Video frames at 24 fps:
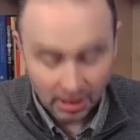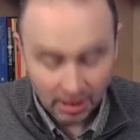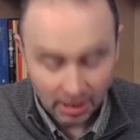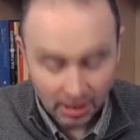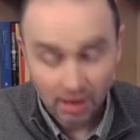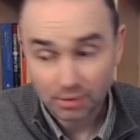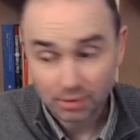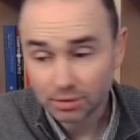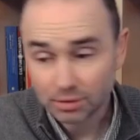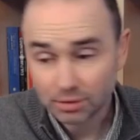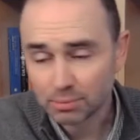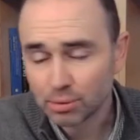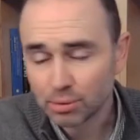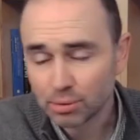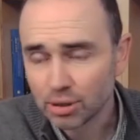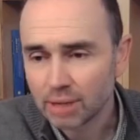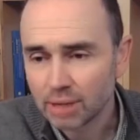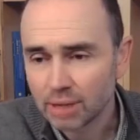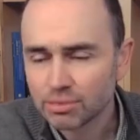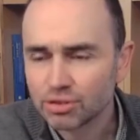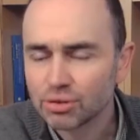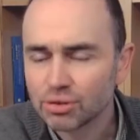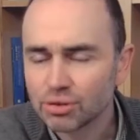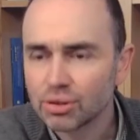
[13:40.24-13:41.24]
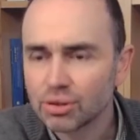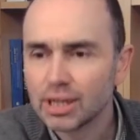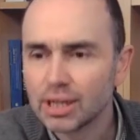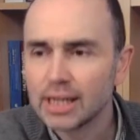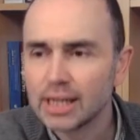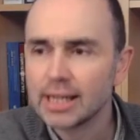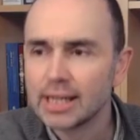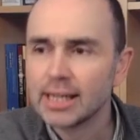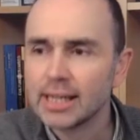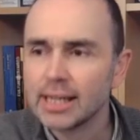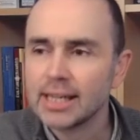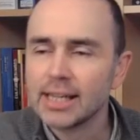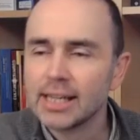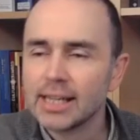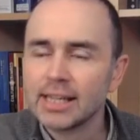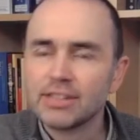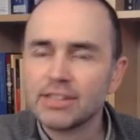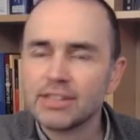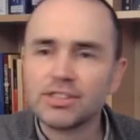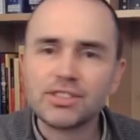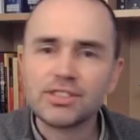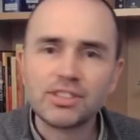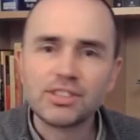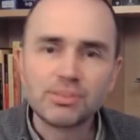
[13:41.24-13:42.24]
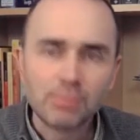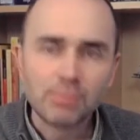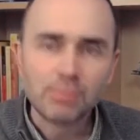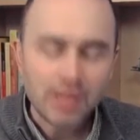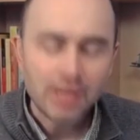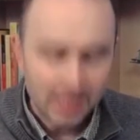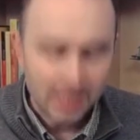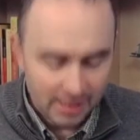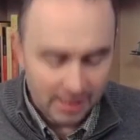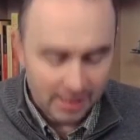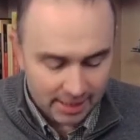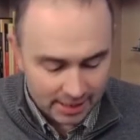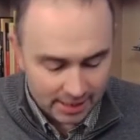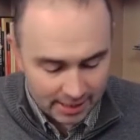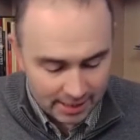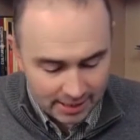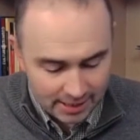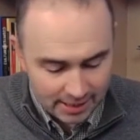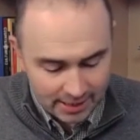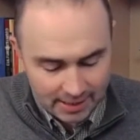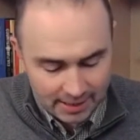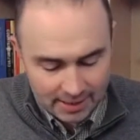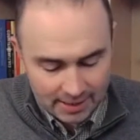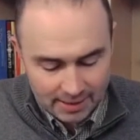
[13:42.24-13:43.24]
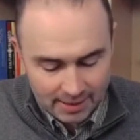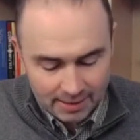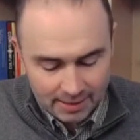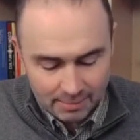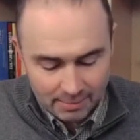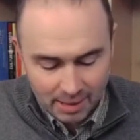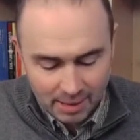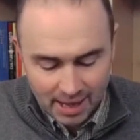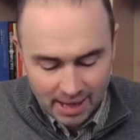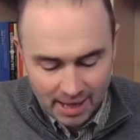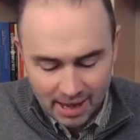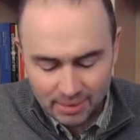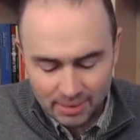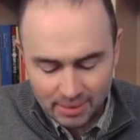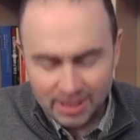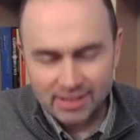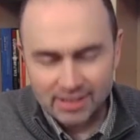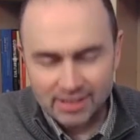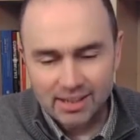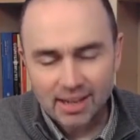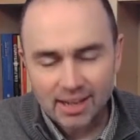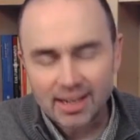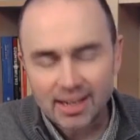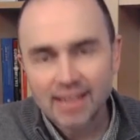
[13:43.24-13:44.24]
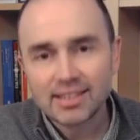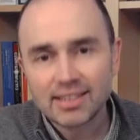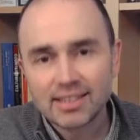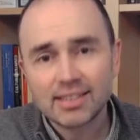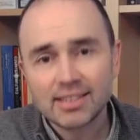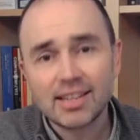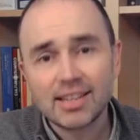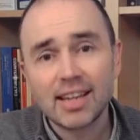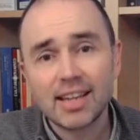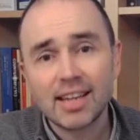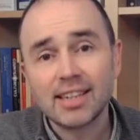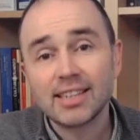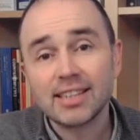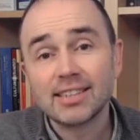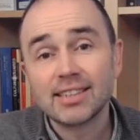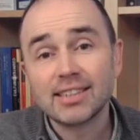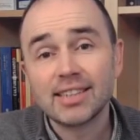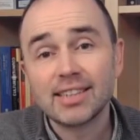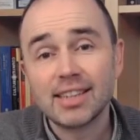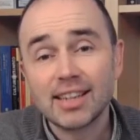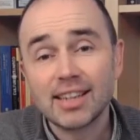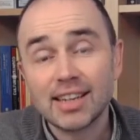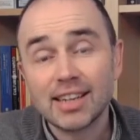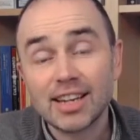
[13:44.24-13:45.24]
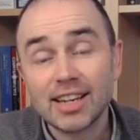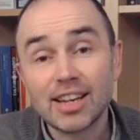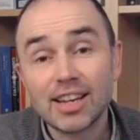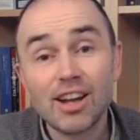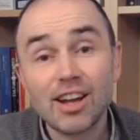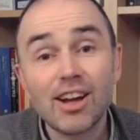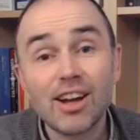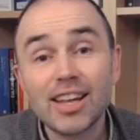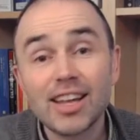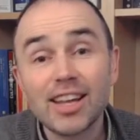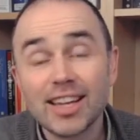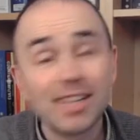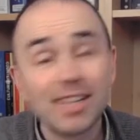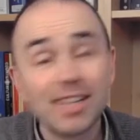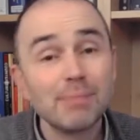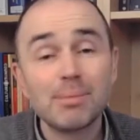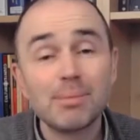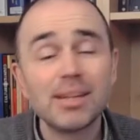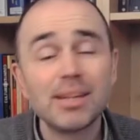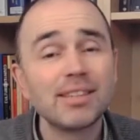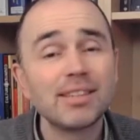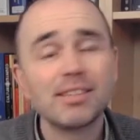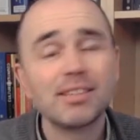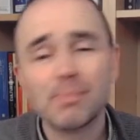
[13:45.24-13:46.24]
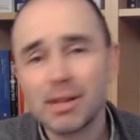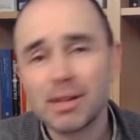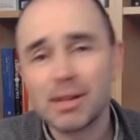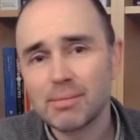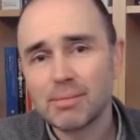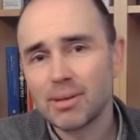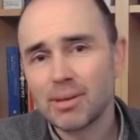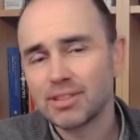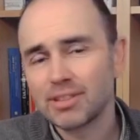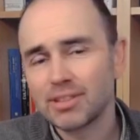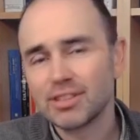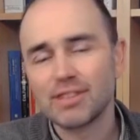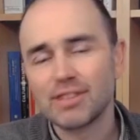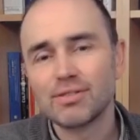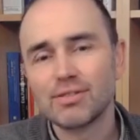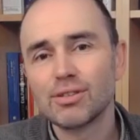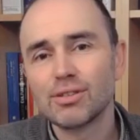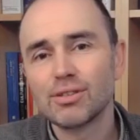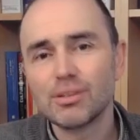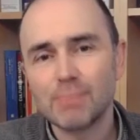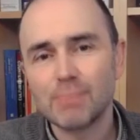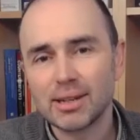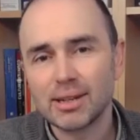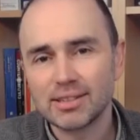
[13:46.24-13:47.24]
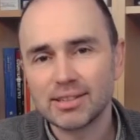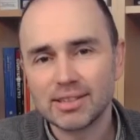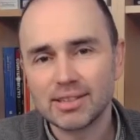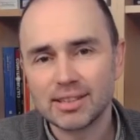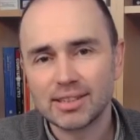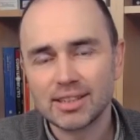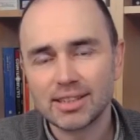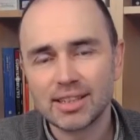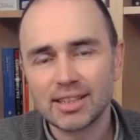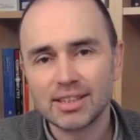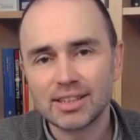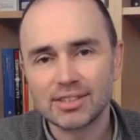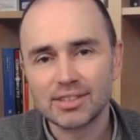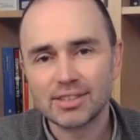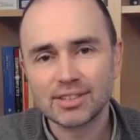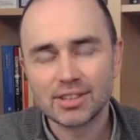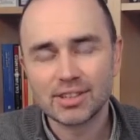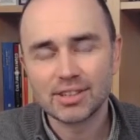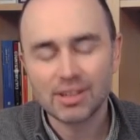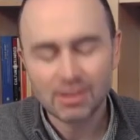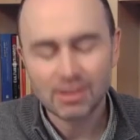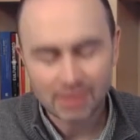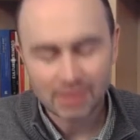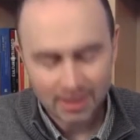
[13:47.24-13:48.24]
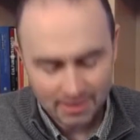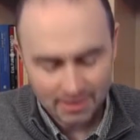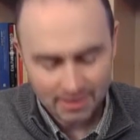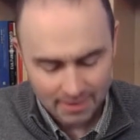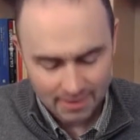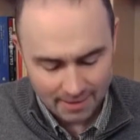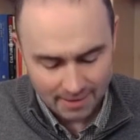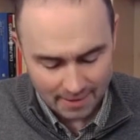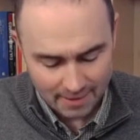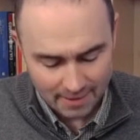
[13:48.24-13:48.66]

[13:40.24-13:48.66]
I was brought up short just this week by how easily I'd entertained lying in a bid to make myself look better in a scenario.